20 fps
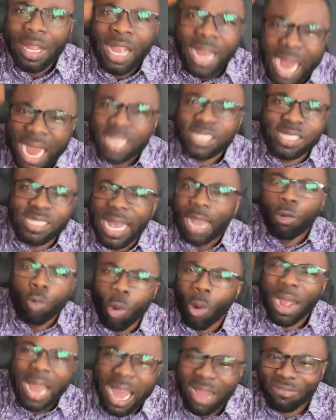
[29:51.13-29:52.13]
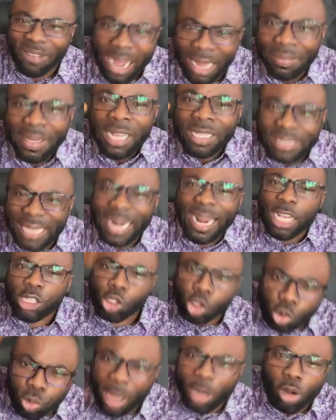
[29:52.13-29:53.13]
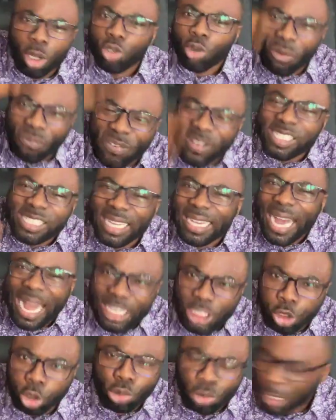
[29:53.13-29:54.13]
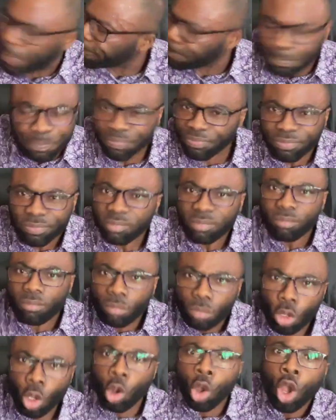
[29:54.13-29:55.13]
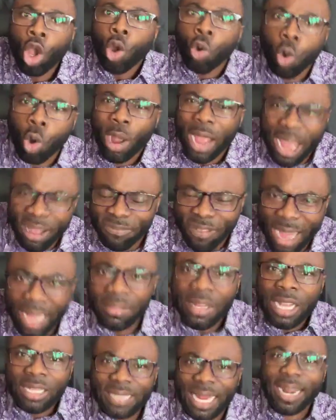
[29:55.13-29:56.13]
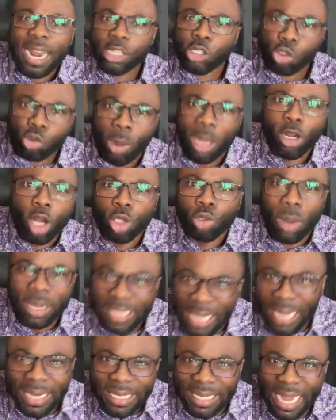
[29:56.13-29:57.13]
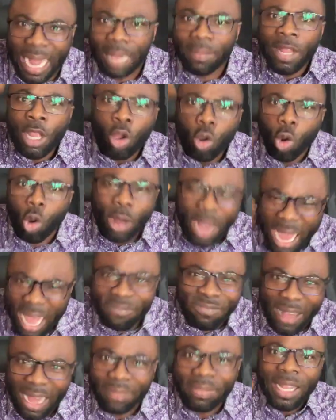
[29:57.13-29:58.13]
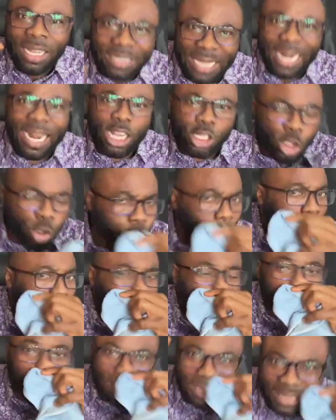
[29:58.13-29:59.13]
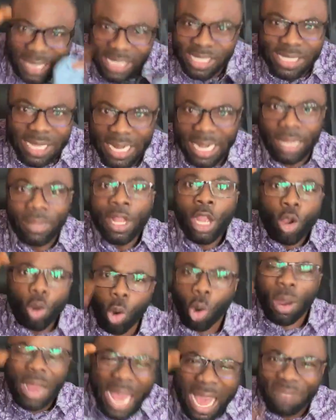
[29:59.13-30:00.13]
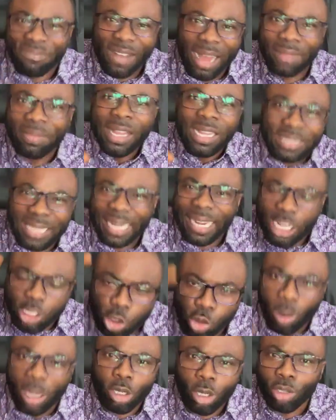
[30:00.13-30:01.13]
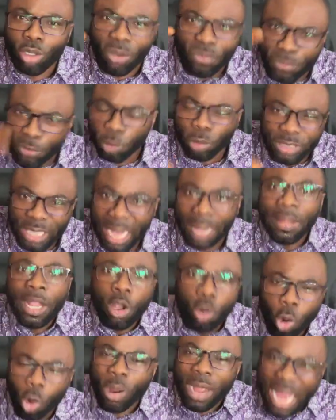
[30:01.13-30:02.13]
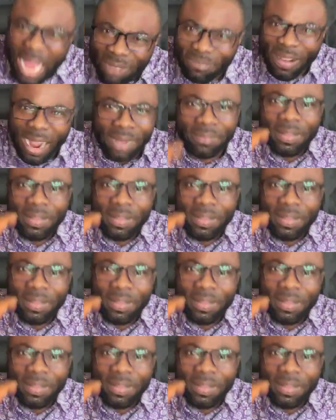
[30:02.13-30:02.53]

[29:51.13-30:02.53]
I say, whoever that has swallowed your physical children, whoever that has swallowed your career, whoever that has swallowed your destiny, whoever that has swallowed your future, whoever